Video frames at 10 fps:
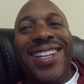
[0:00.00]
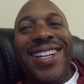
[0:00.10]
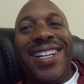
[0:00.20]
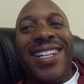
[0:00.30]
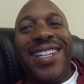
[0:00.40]

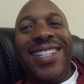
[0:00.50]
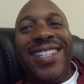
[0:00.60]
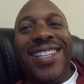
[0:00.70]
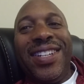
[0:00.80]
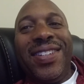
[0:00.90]

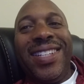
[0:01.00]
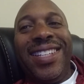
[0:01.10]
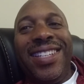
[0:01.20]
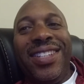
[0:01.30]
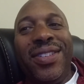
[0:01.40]

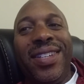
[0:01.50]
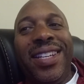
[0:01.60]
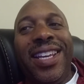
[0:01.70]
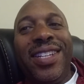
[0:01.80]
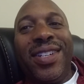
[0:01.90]
You're going
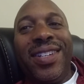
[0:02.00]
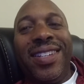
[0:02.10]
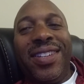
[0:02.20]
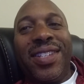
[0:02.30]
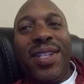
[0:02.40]
to get
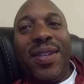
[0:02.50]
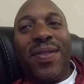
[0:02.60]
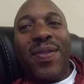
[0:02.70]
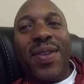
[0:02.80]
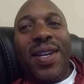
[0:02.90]
your stuff